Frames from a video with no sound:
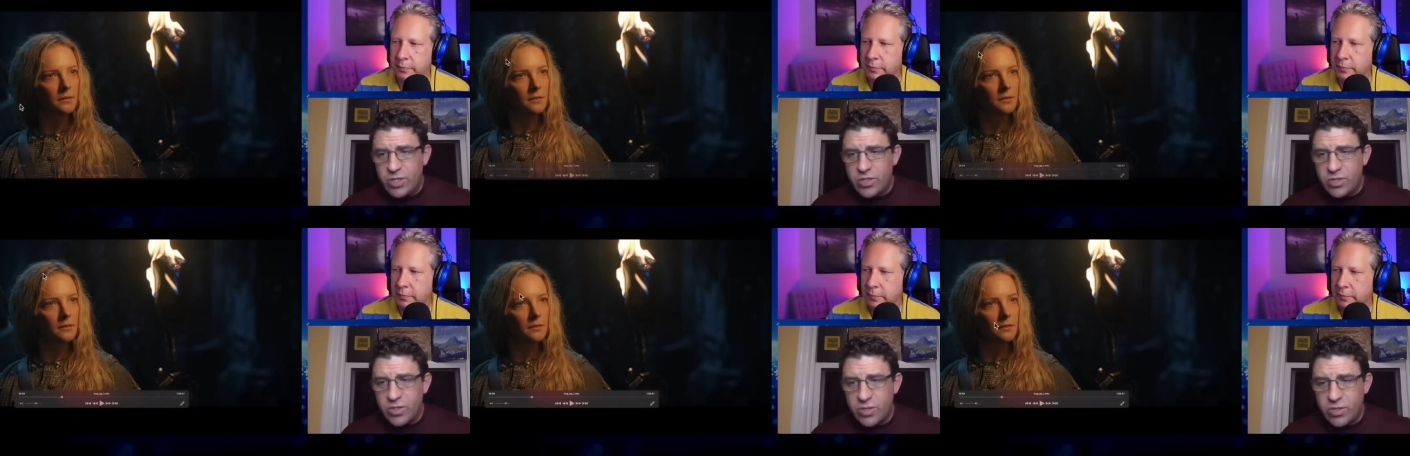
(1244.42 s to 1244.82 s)

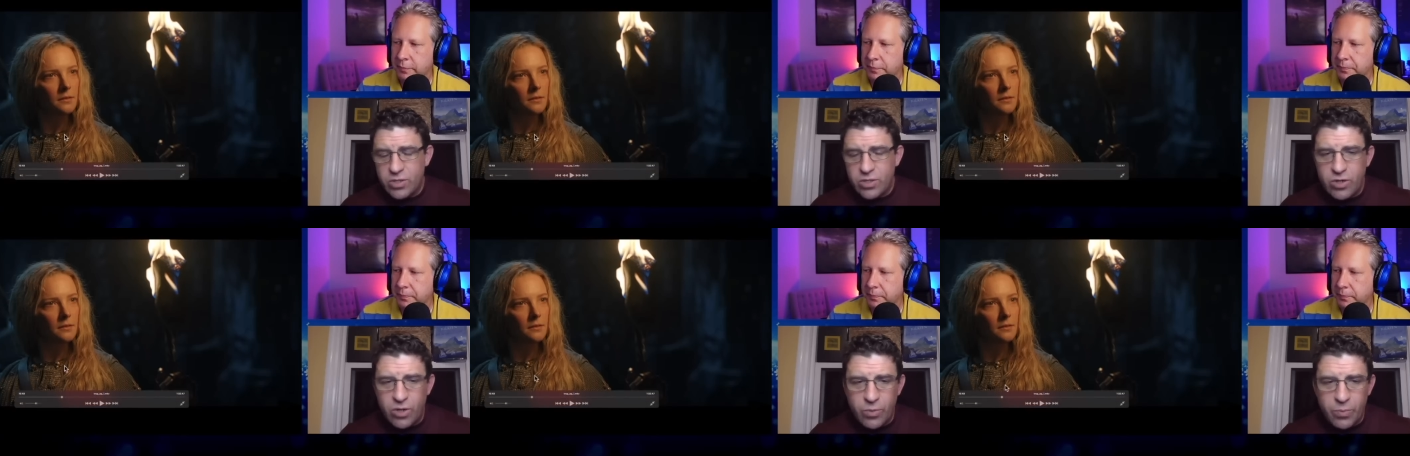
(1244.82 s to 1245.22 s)
Speaker 1: she,
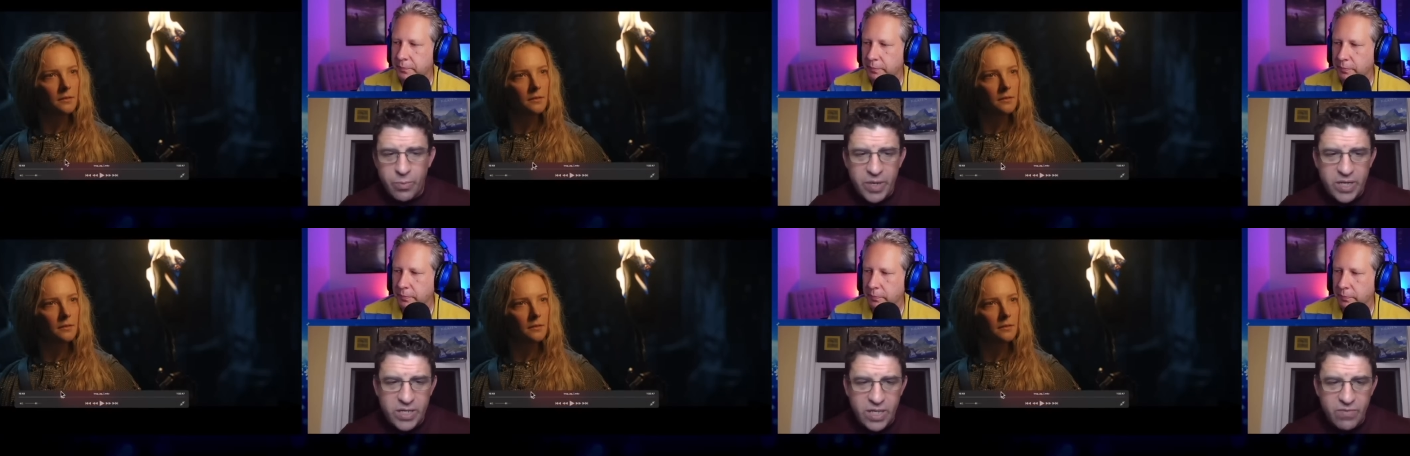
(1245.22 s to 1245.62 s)
her
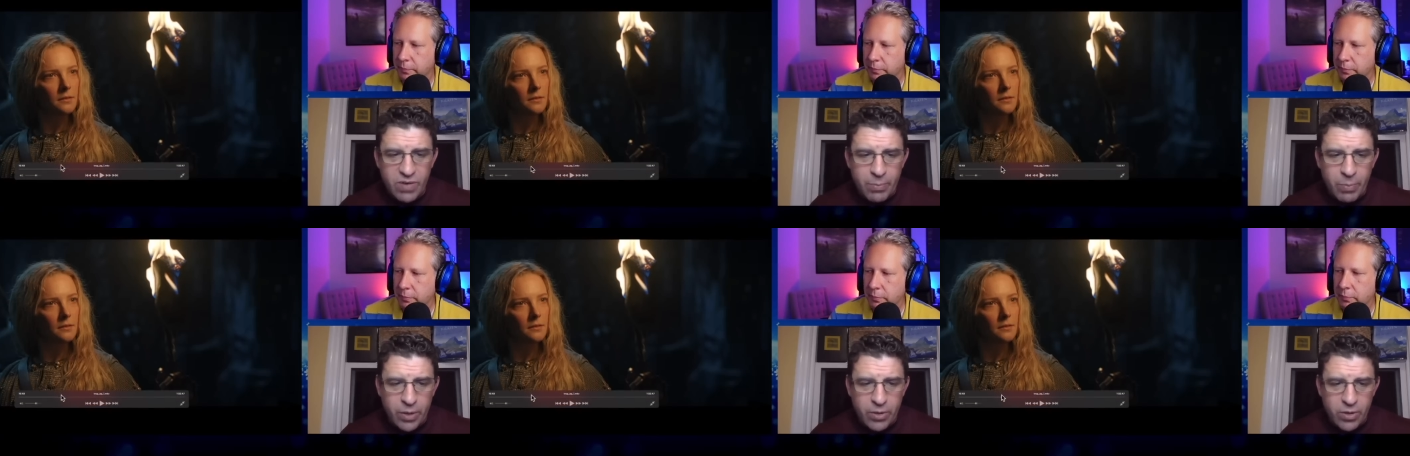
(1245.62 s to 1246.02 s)
men
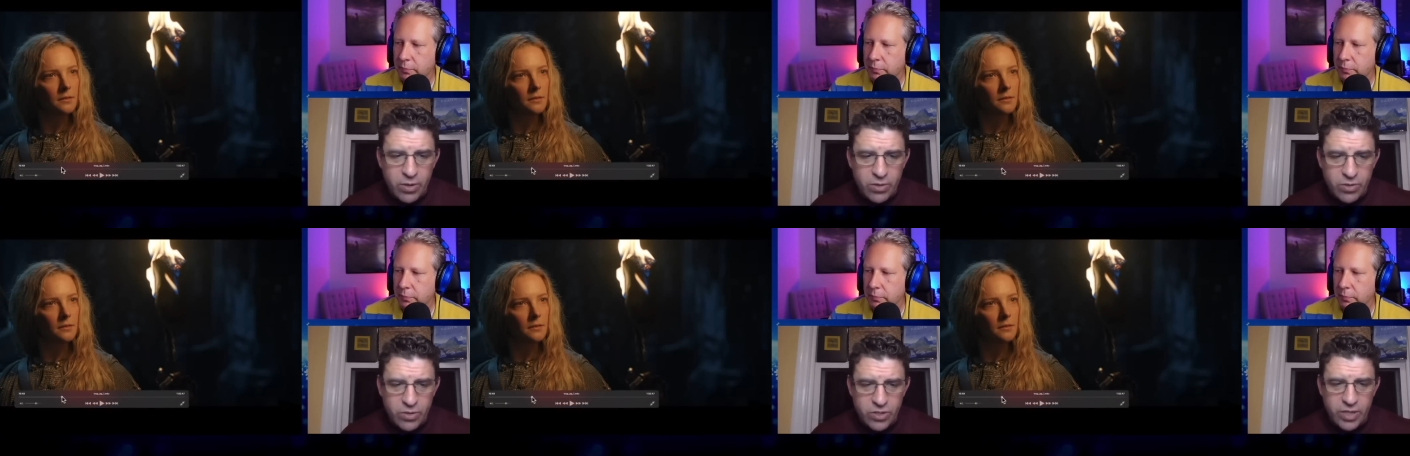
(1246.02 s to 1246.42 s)
give up on
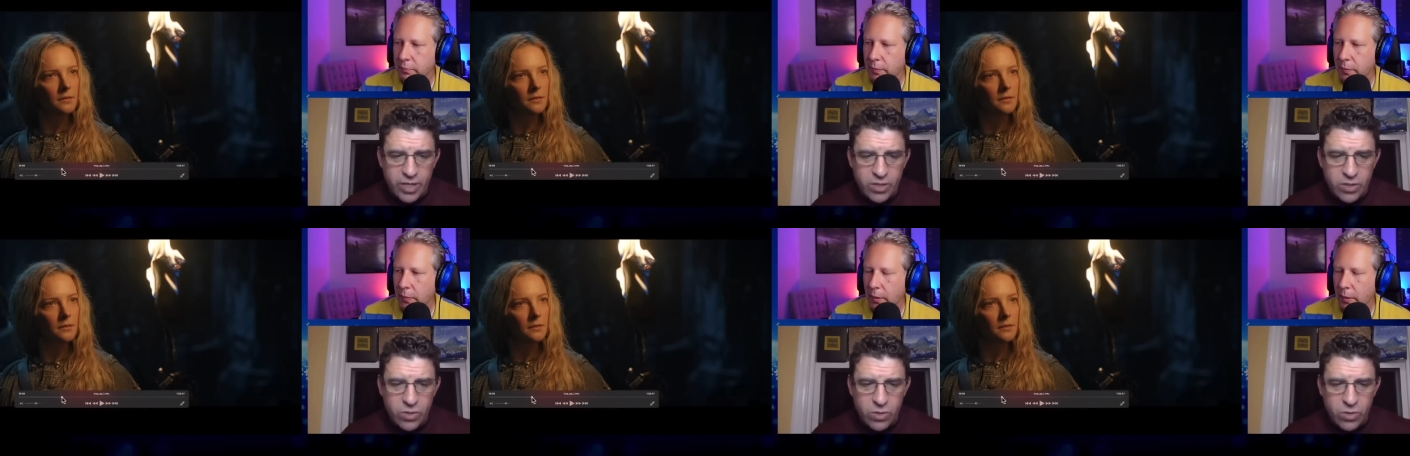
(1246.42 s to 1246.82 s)
her. She's
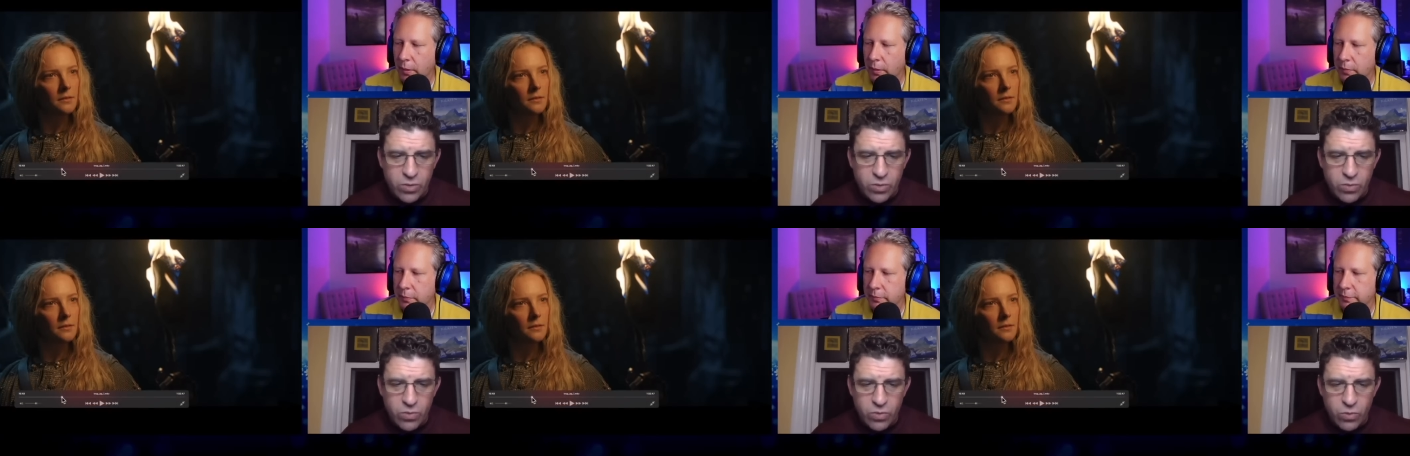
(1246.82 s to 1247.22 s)
like
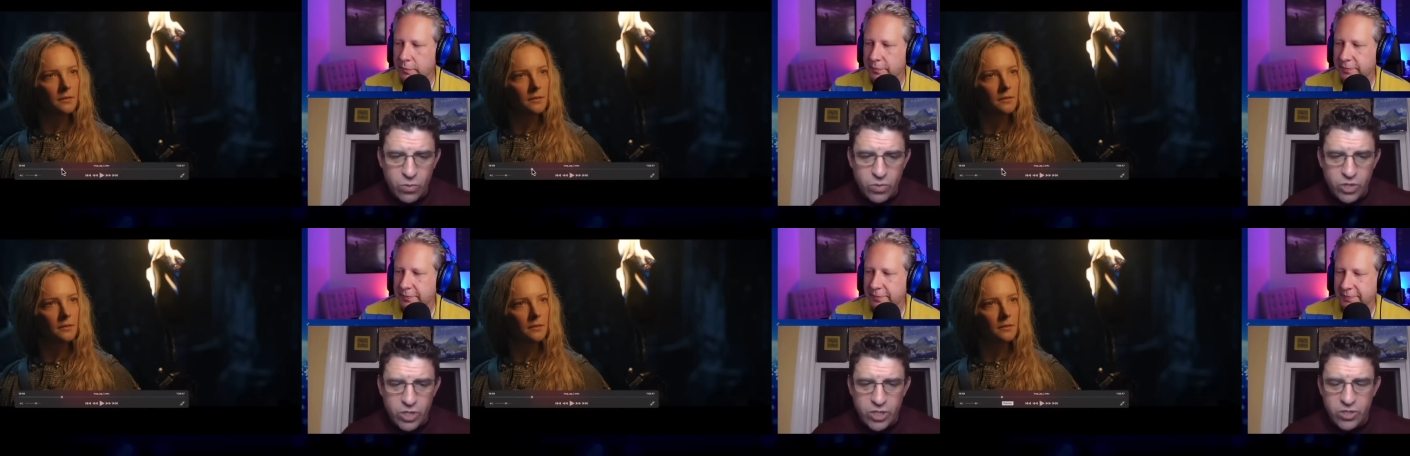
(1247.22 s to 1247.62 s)
the,
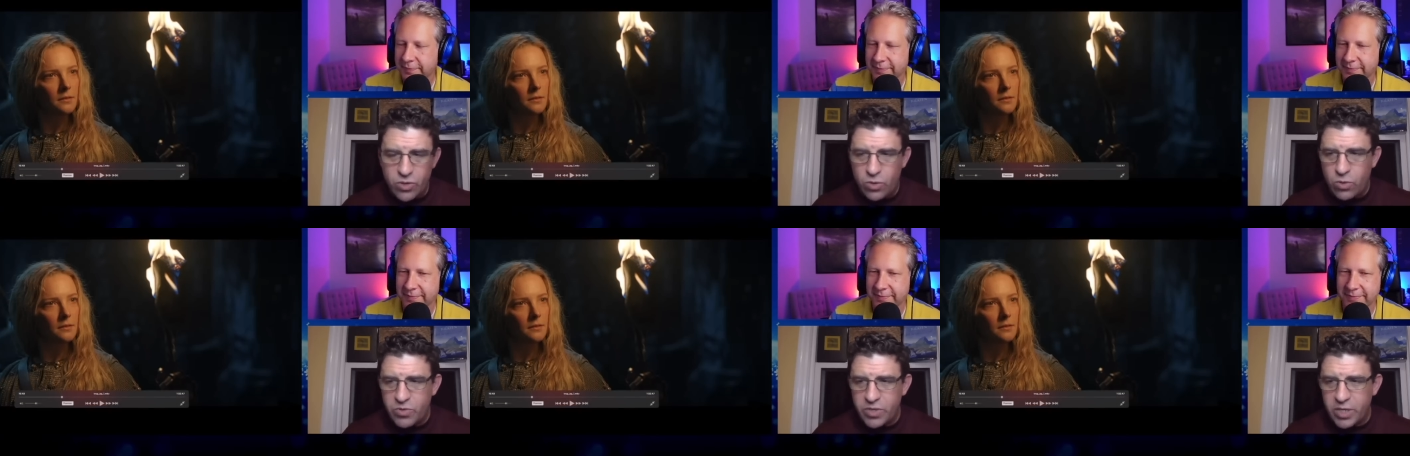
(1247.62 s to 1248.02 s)
the
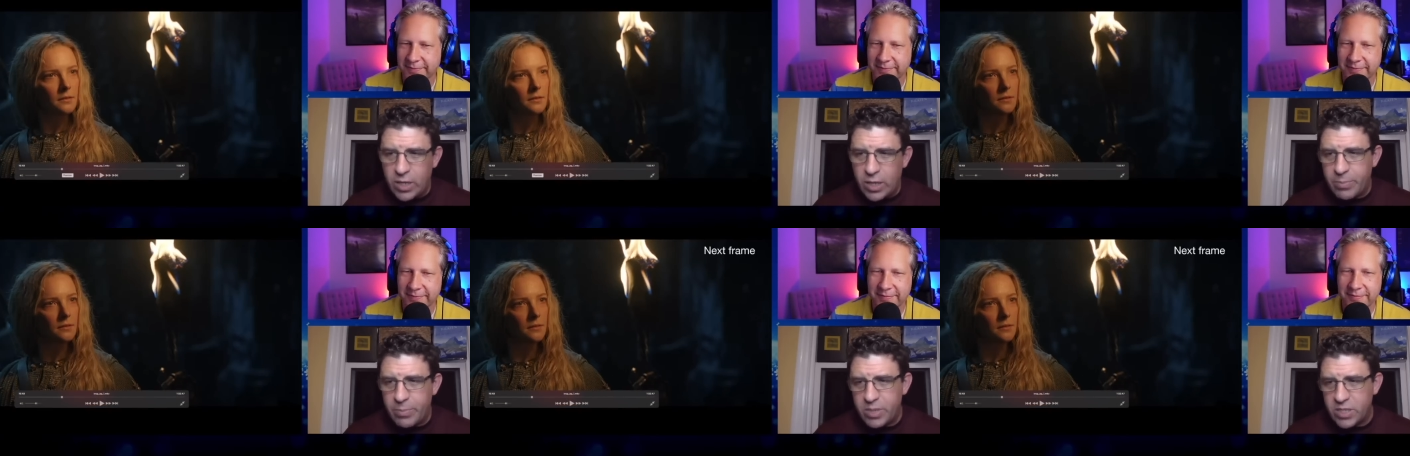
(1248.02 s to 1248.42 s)
she's the only
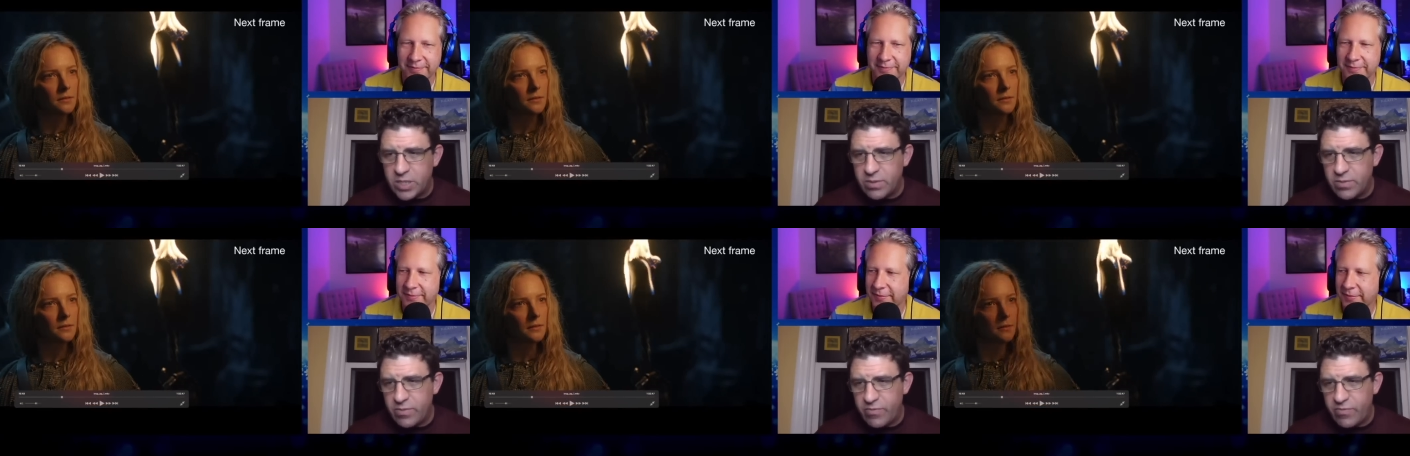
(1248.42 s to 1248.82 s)

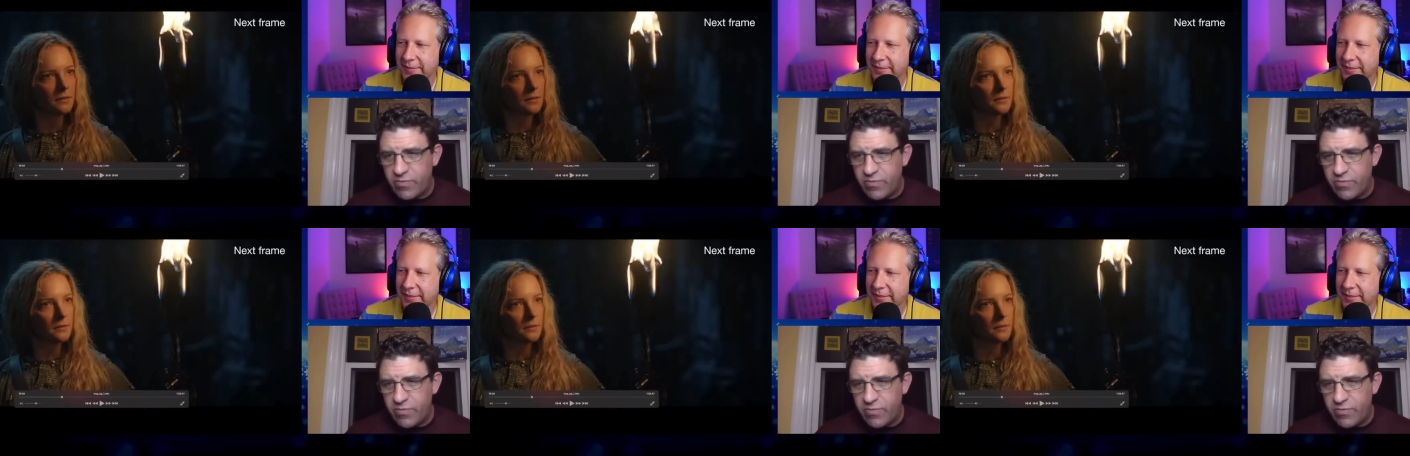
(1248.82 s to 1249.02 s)
competent